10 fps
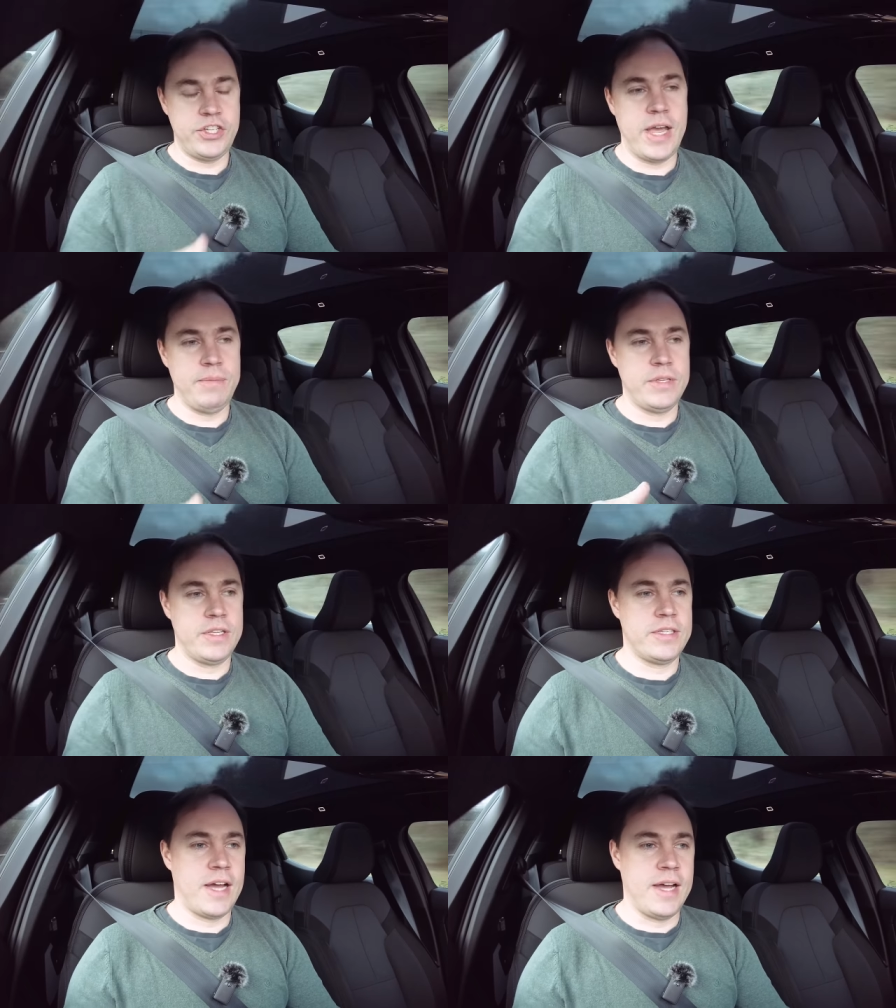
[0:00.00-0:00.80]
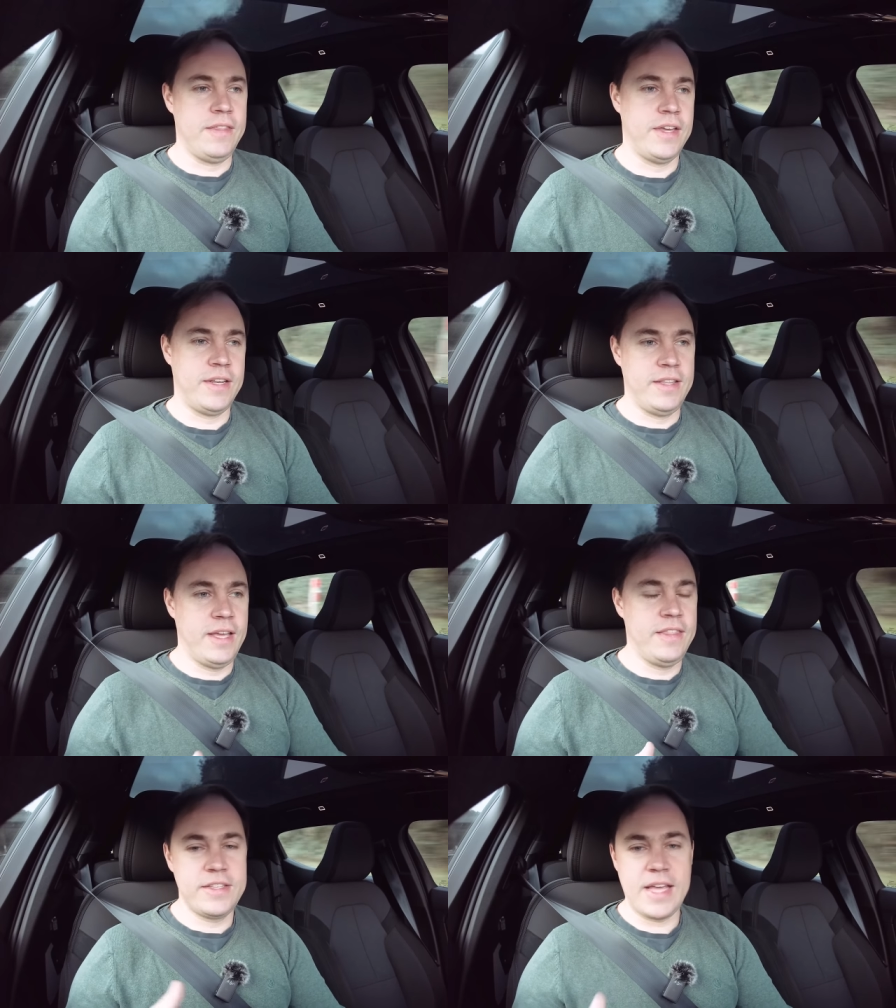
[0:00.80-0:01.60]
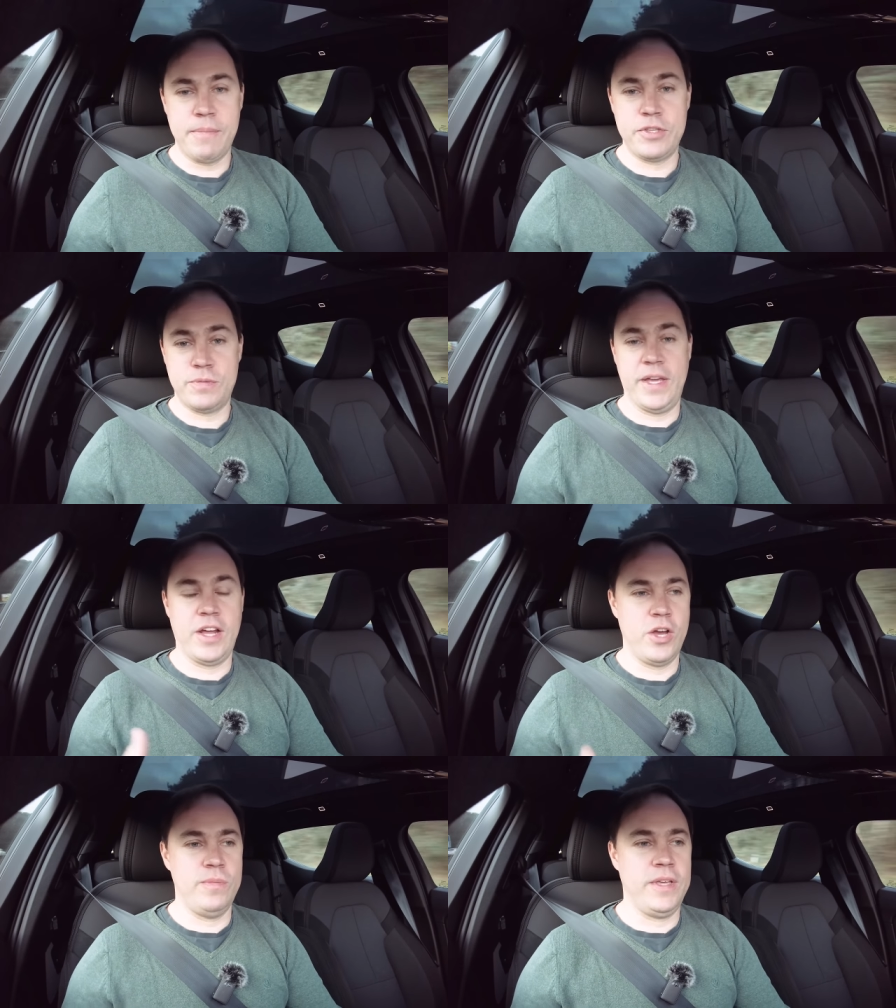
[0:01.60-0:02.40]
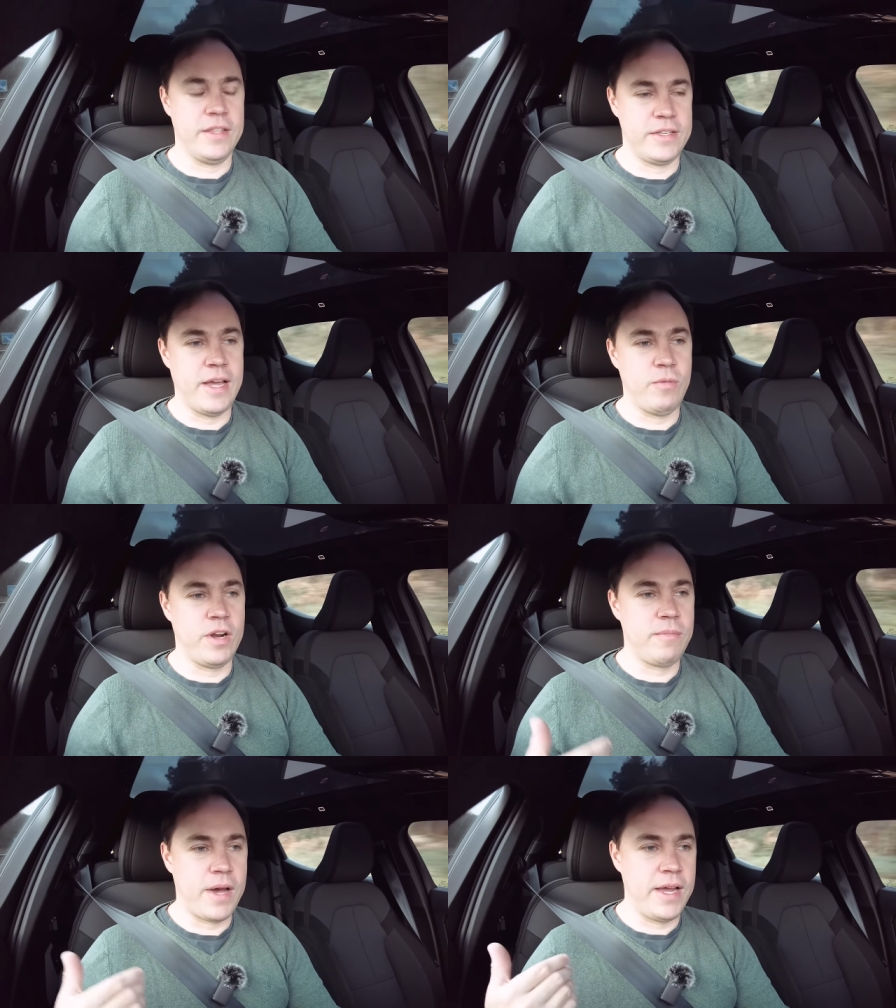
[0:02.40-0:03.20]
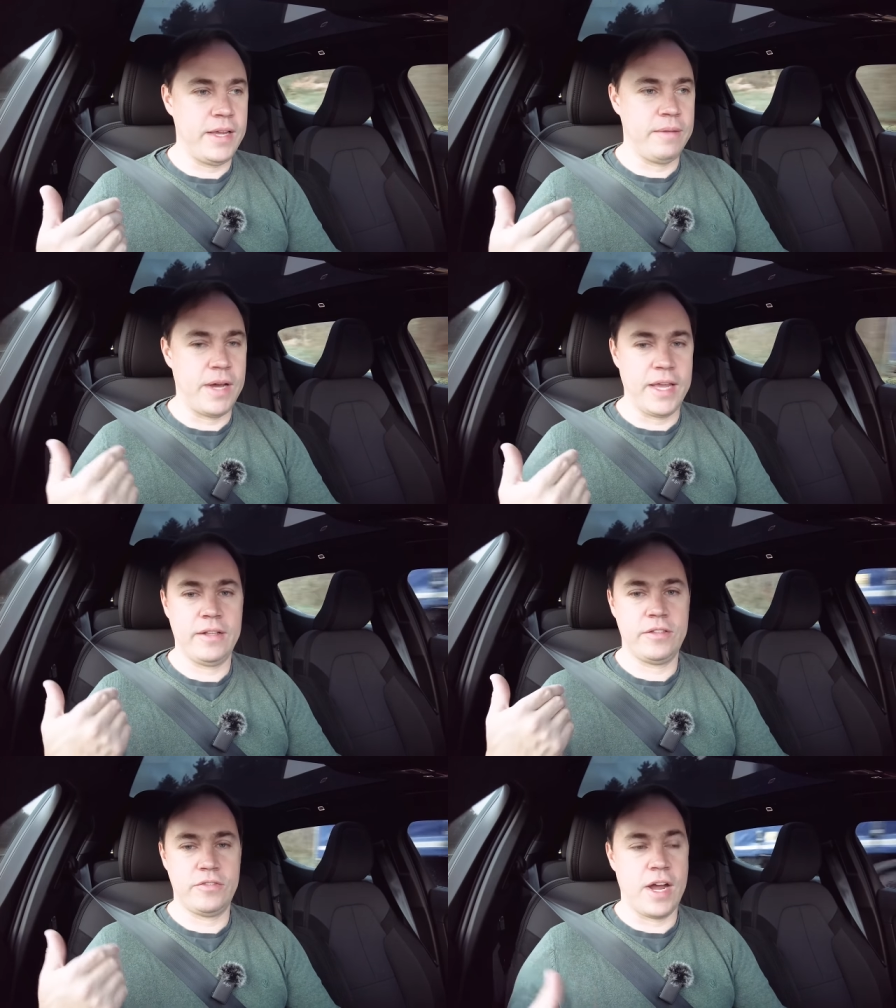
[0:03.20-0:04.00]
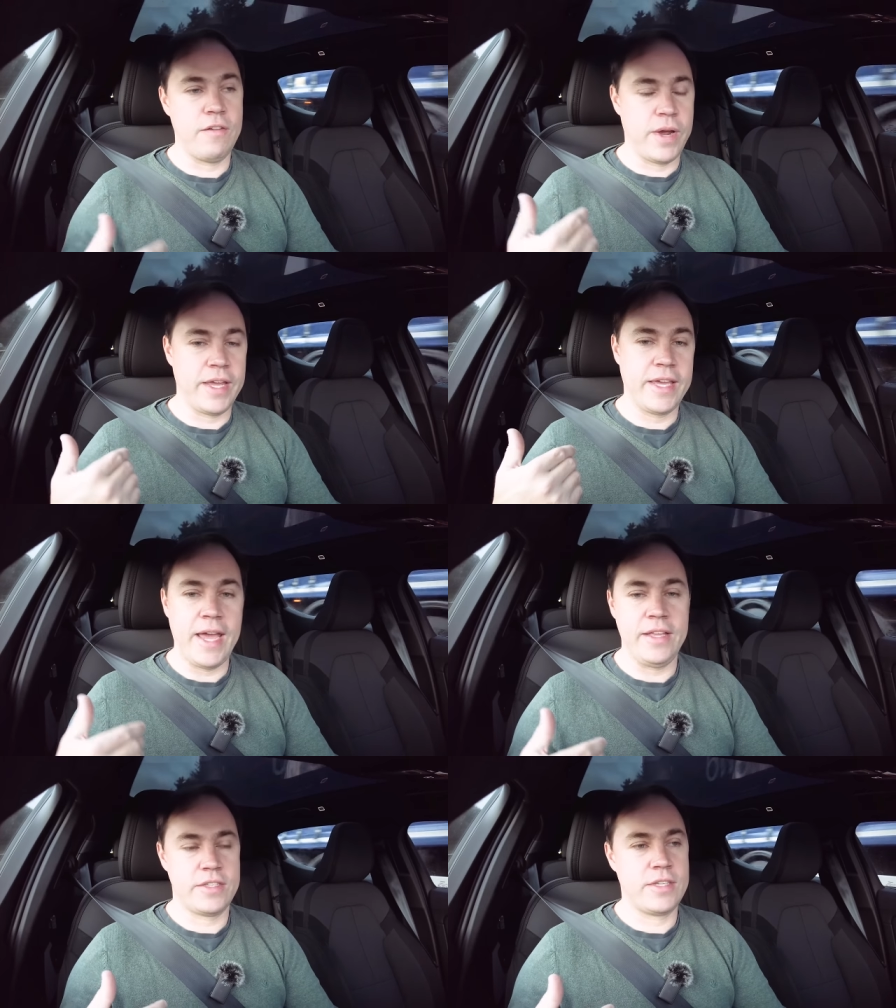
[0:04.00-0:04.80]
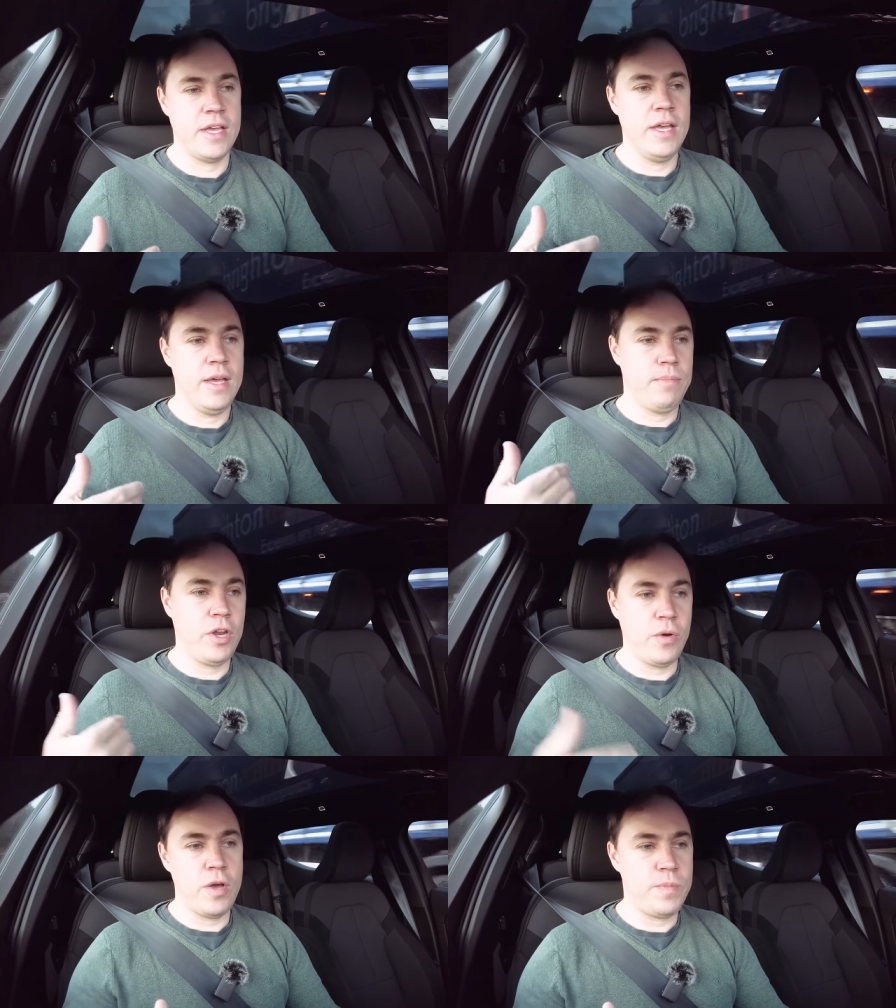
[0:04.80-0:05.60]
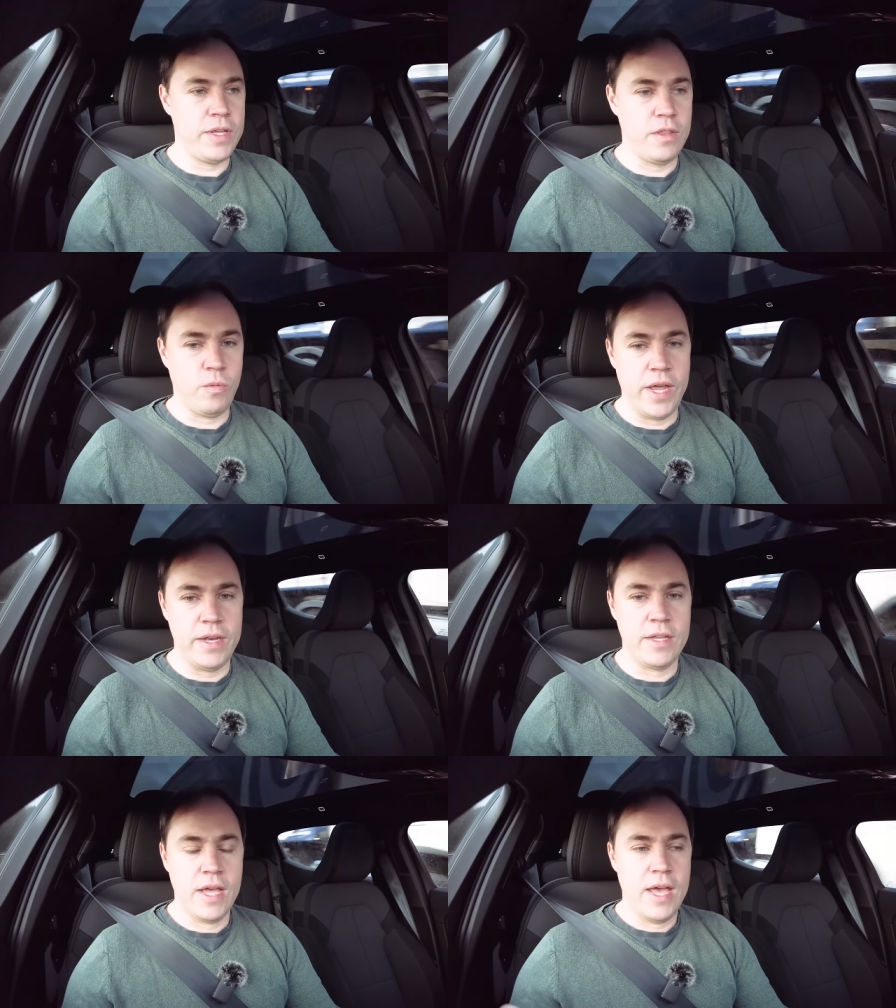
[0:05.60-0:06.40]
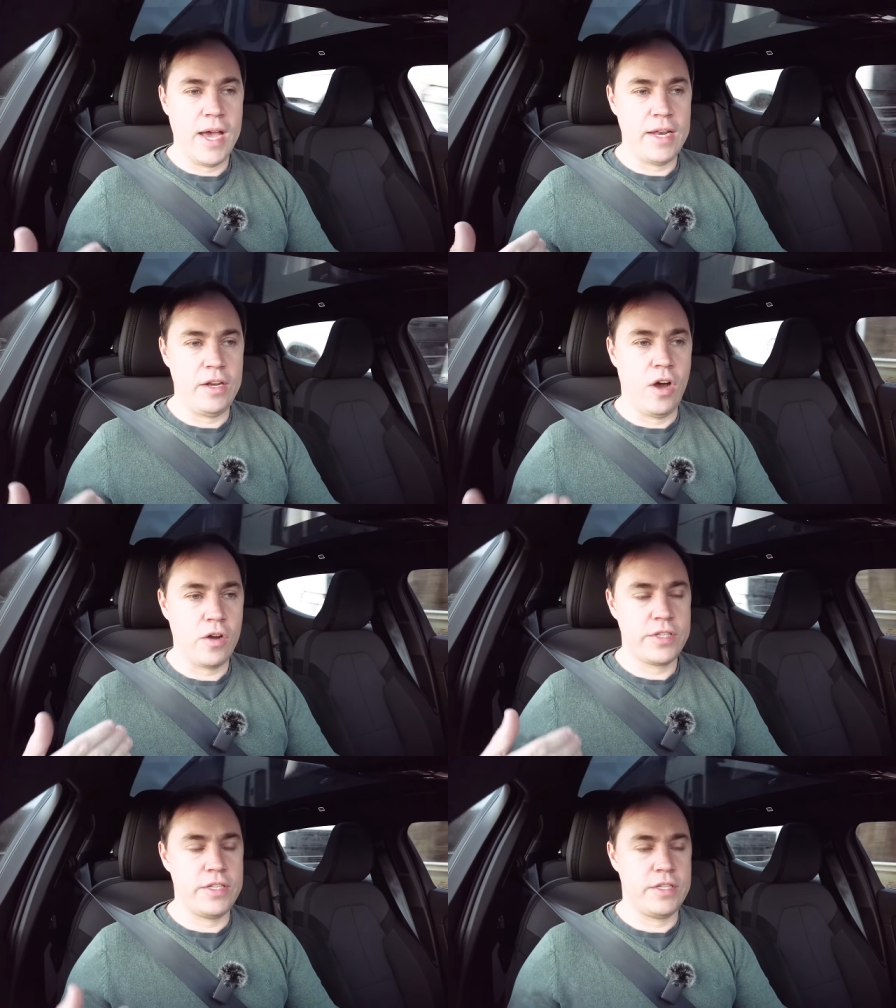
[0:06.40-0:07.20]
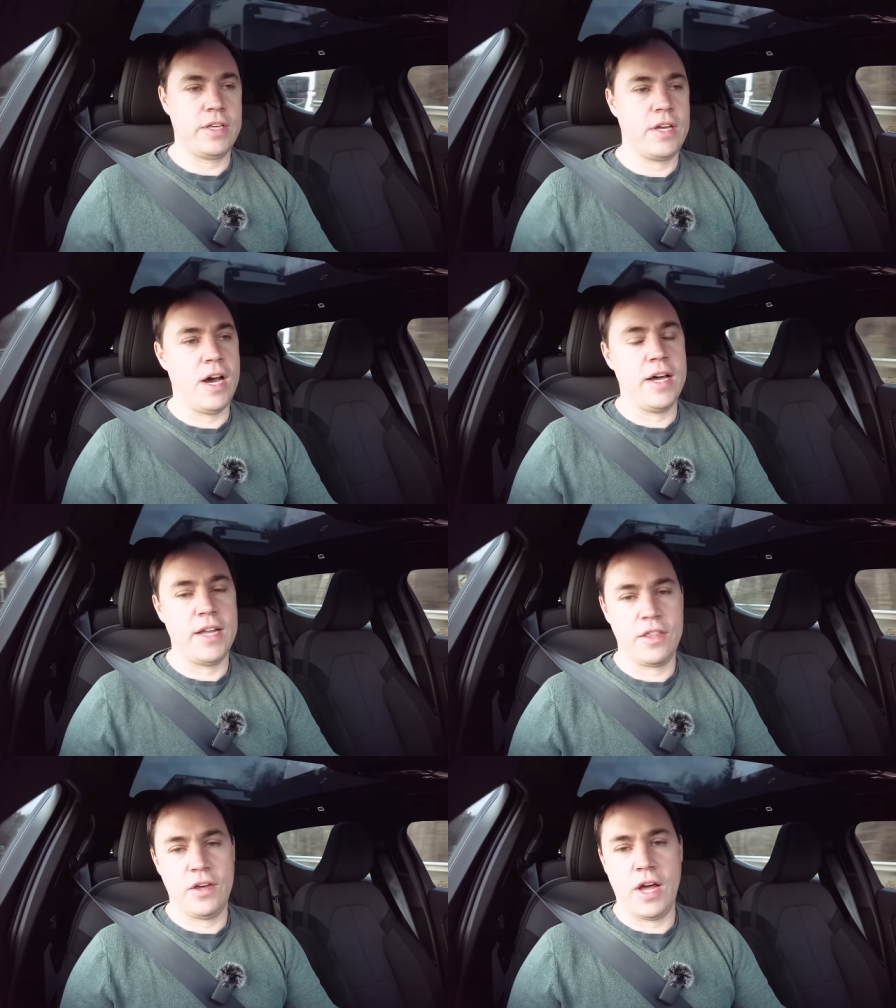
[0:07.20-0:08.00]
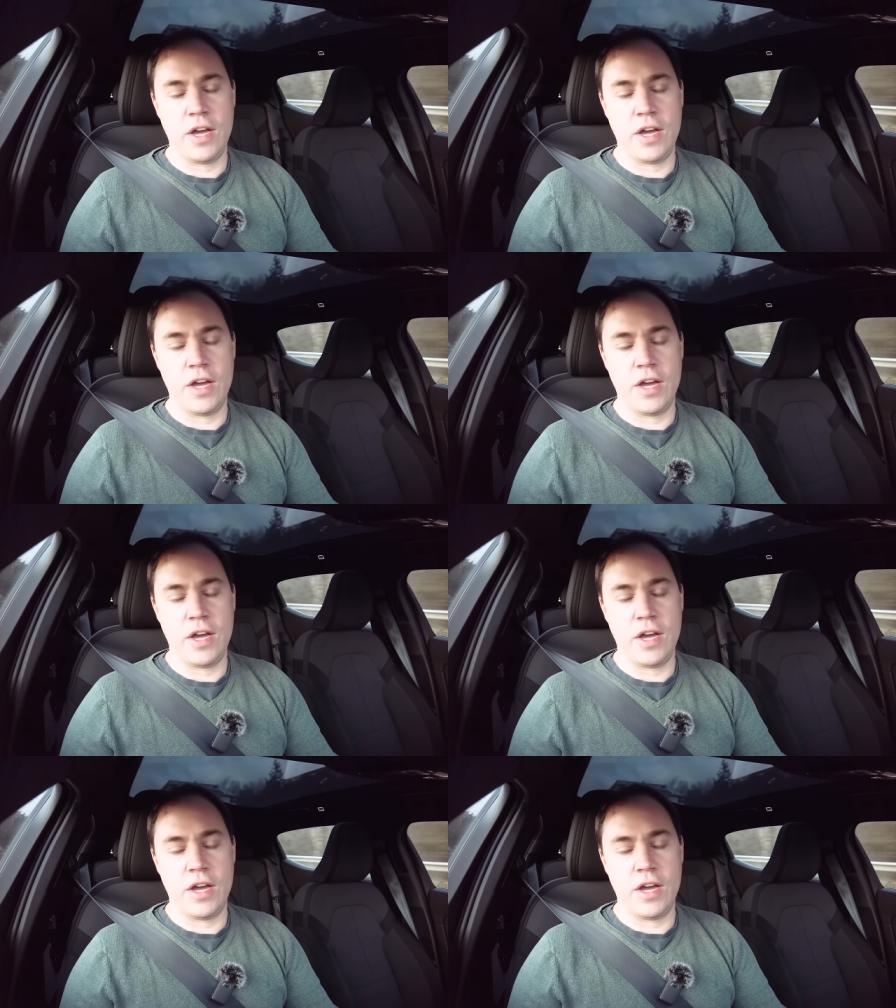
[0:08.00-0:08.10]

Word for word: shaped and designed. That this happened to me at home the other day. One of my my driveway gates blew open in the wind and it knocked into the car, and I thought,